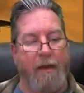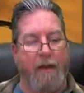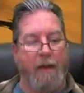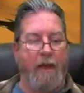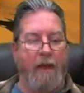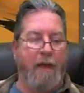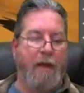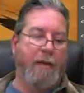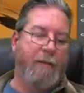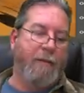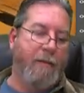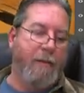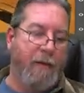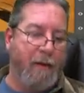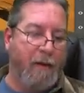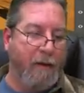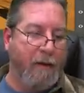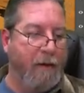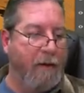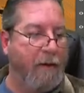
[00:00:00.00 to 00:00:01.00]
Um,
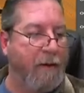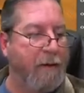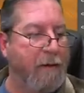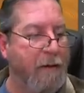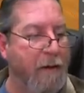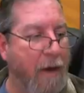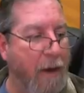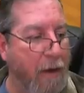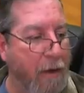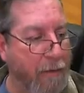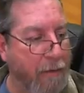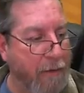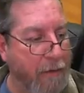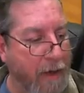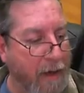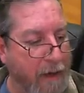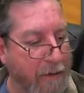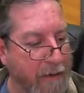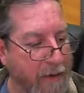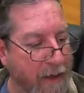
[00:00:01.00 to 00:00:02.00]
no,
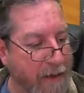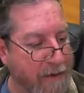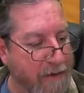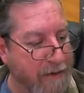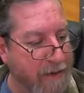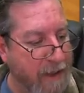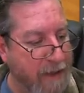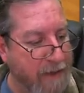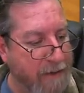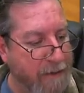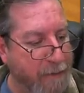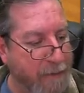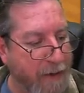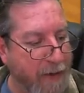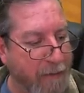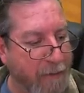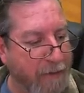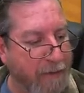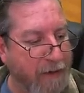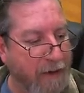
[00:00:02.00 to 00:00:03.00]
not in that sense. But I
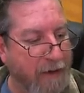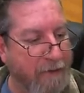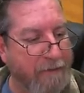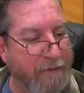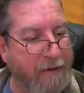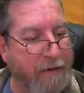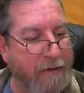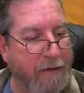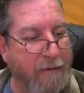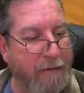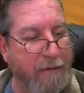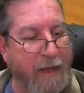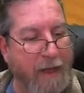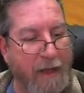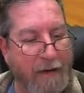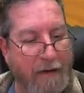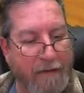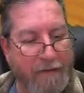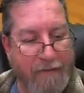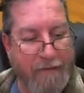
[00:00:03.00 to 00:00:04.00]
would love to do
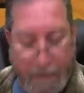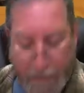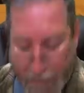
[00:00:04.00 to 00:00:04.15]
that if I